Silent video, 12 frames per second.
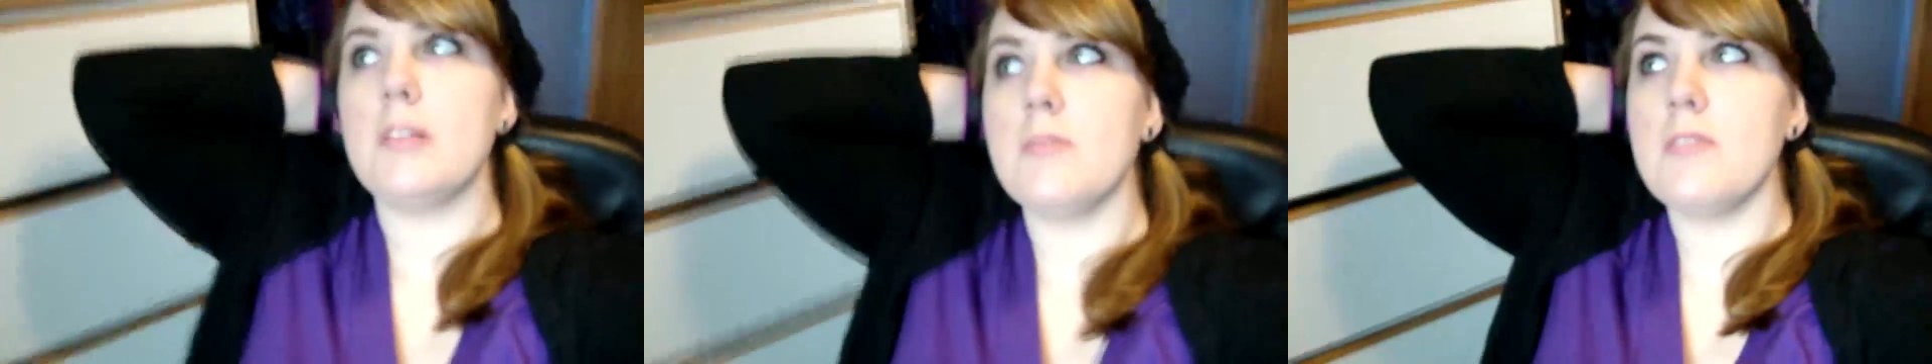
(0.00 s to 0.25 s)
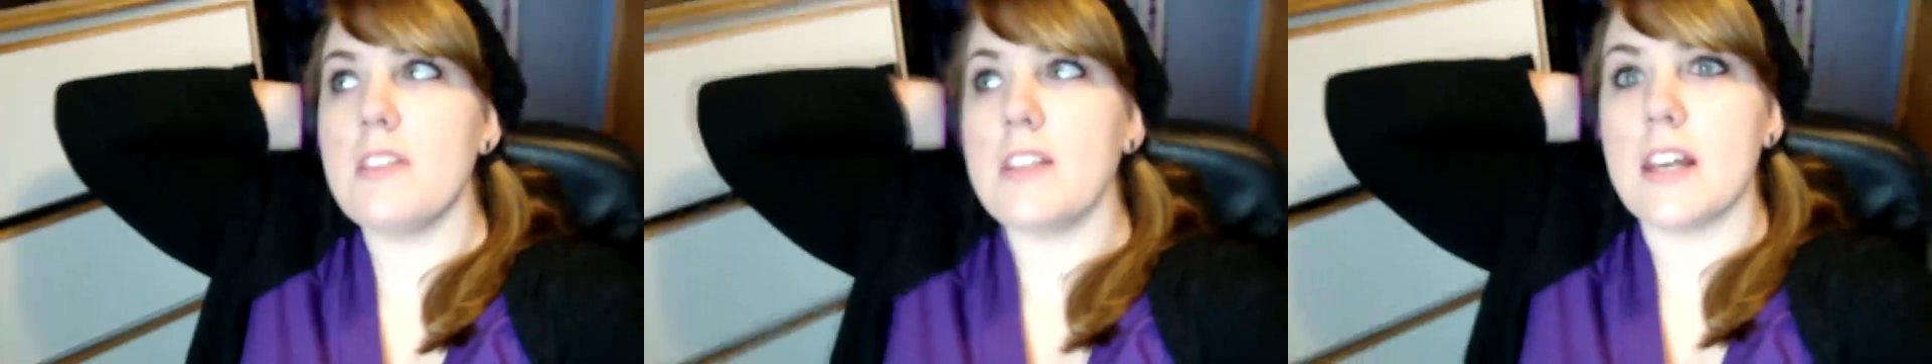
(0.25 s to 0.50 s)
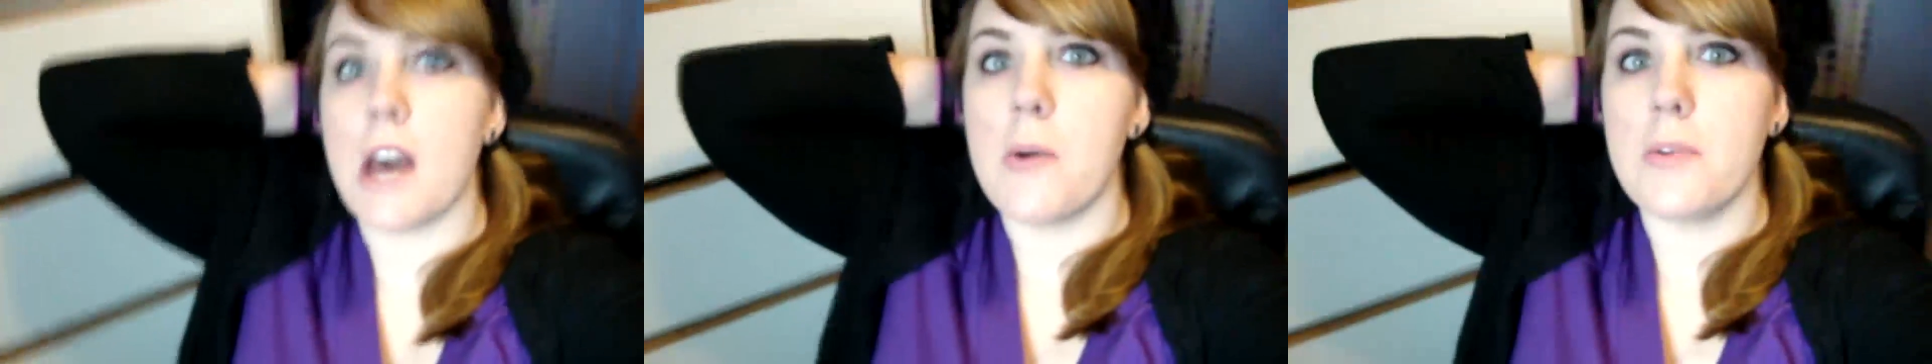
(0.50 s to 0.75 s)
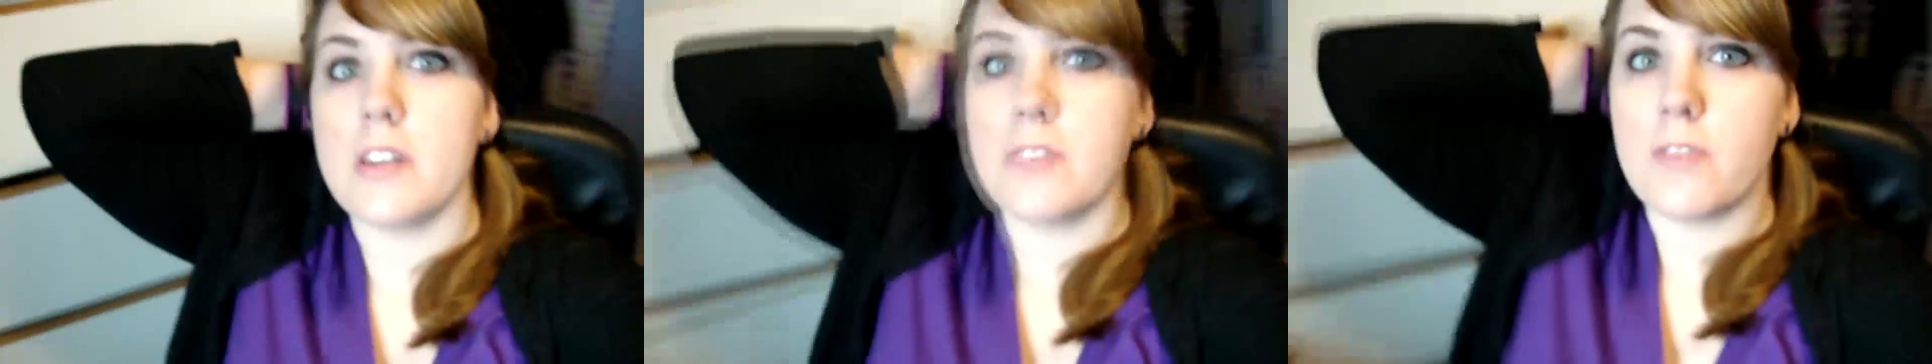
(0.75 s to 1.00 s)
A movie that
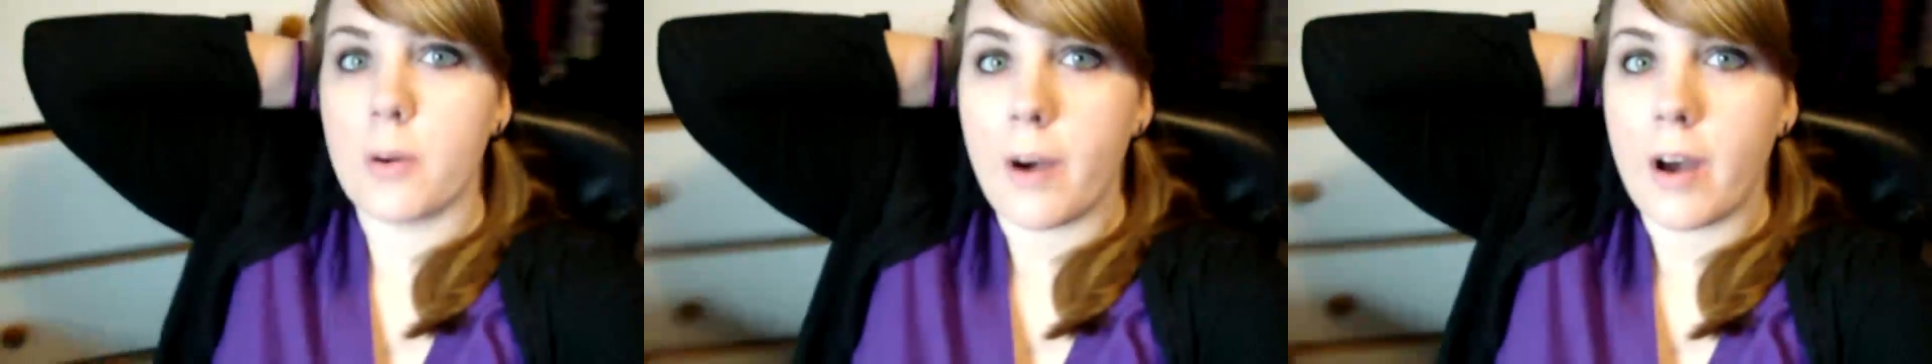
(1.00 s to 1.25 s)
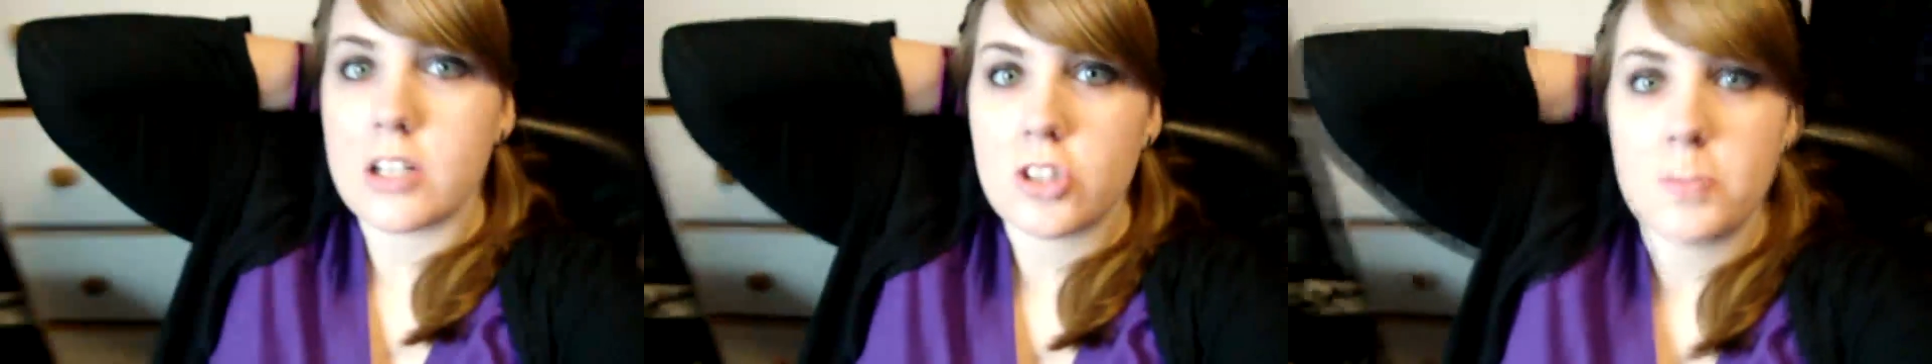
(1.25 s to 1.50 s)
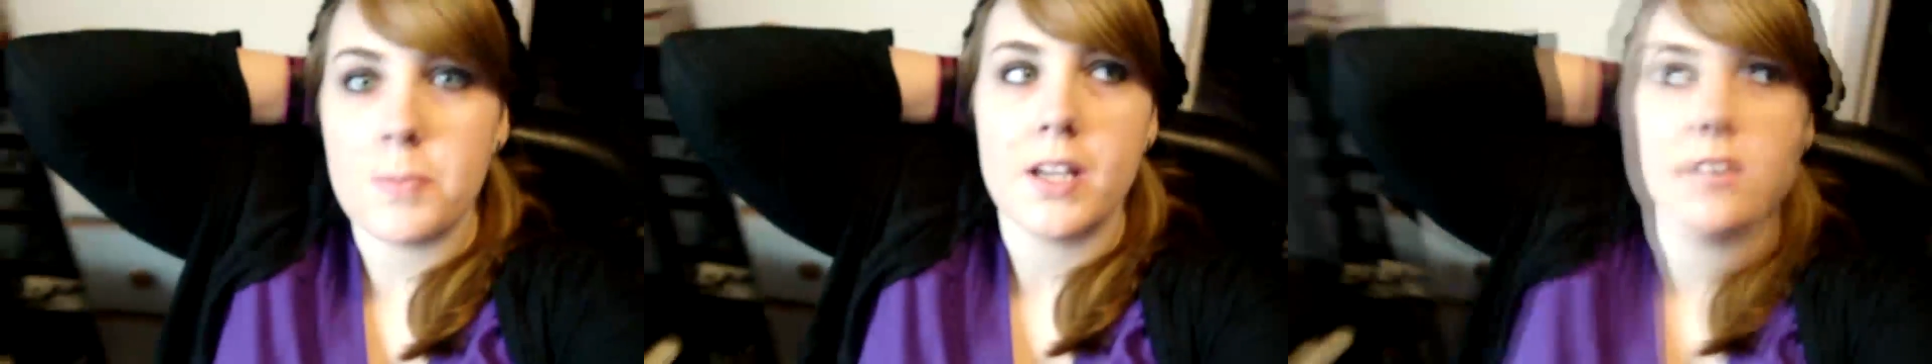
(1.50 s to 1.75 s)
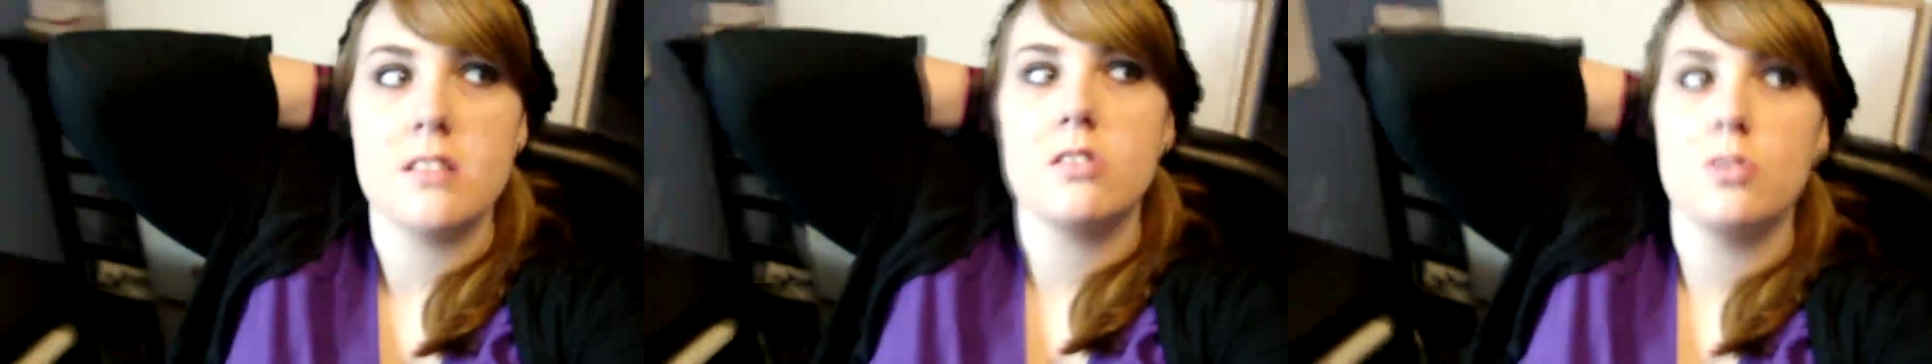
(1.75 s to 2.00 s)
I would never watch
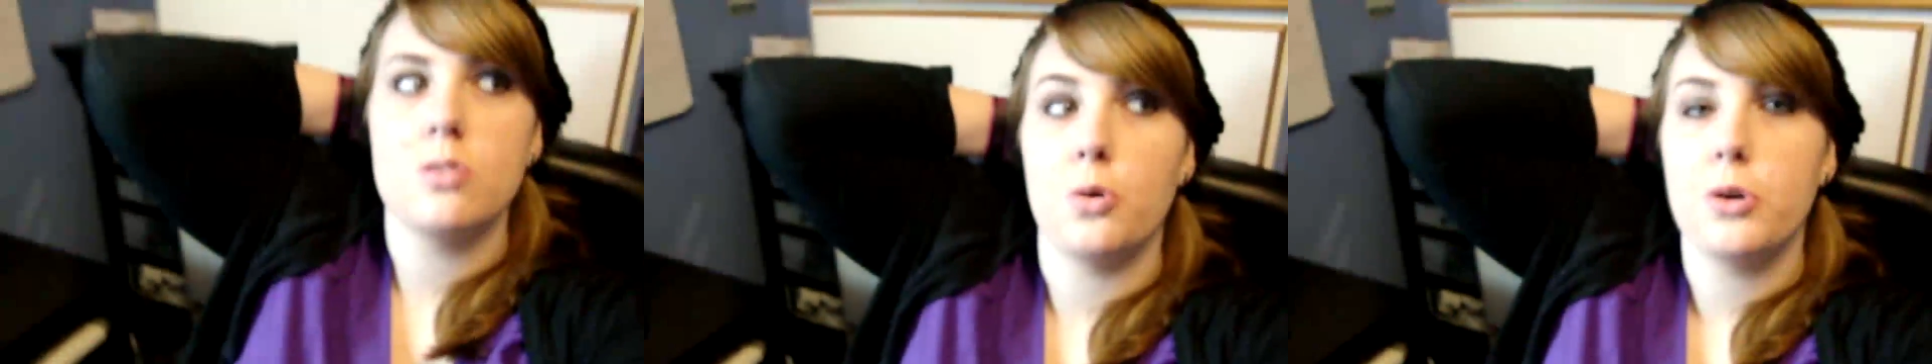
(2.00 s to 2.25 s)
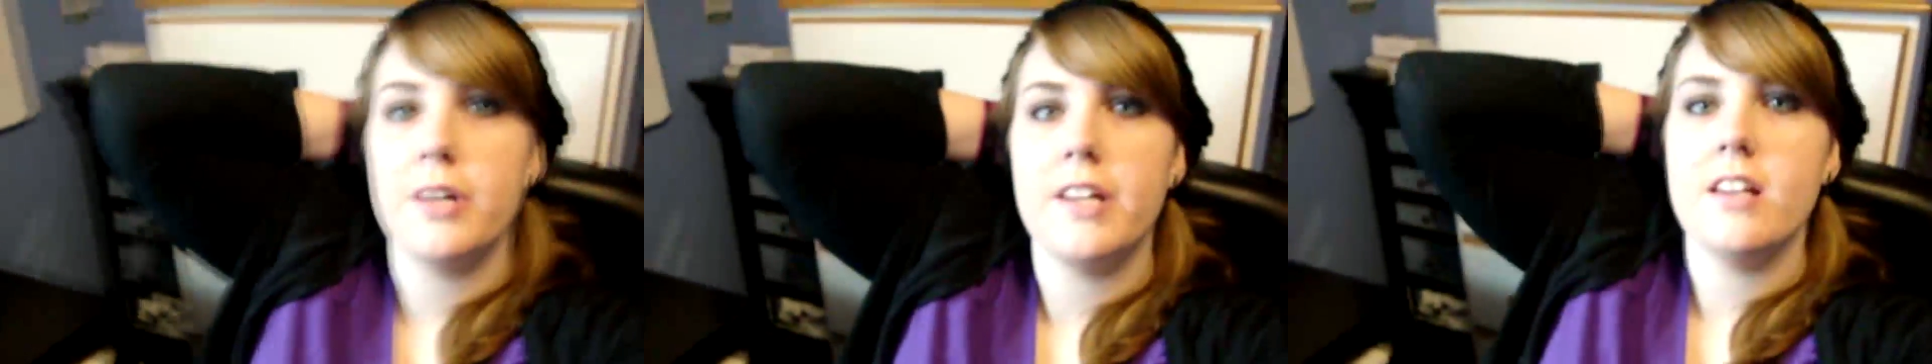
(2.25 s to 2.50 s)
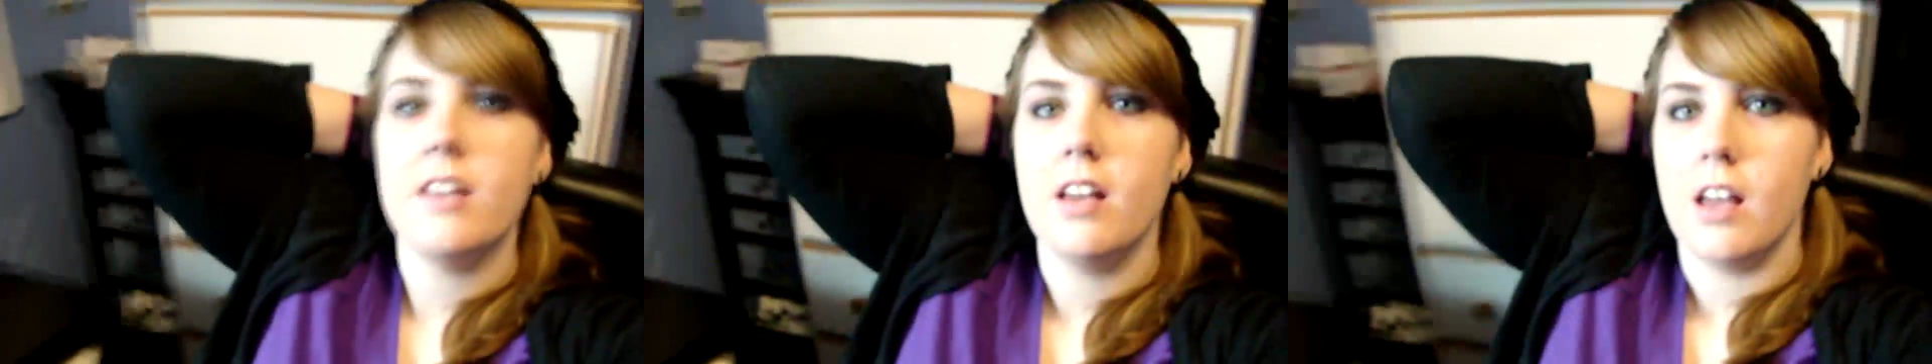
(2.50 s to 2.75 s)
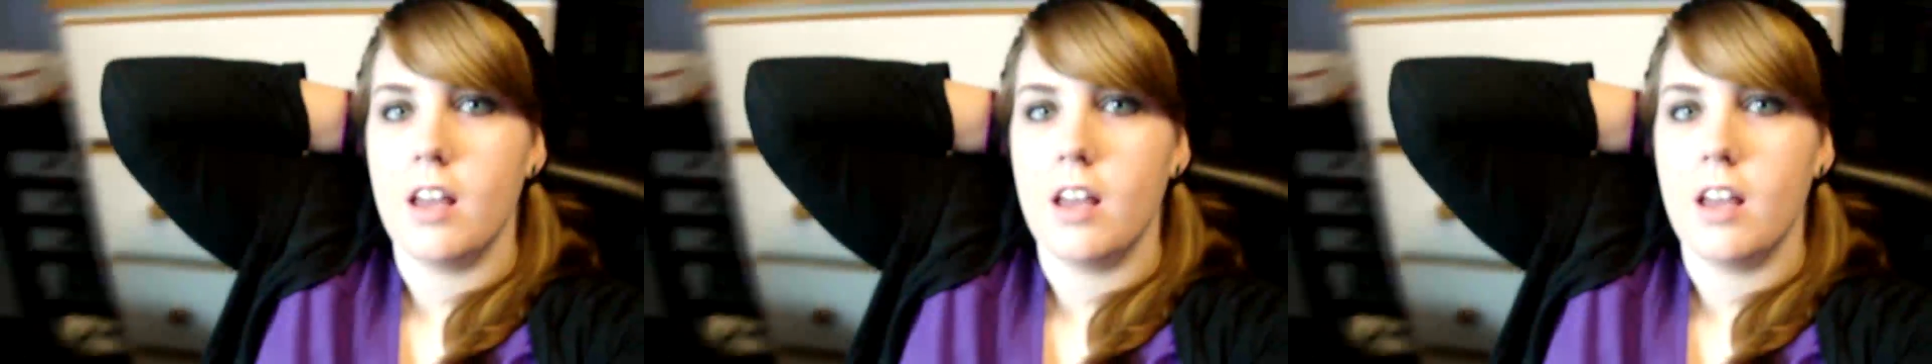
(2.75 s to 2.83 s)
because it's gory.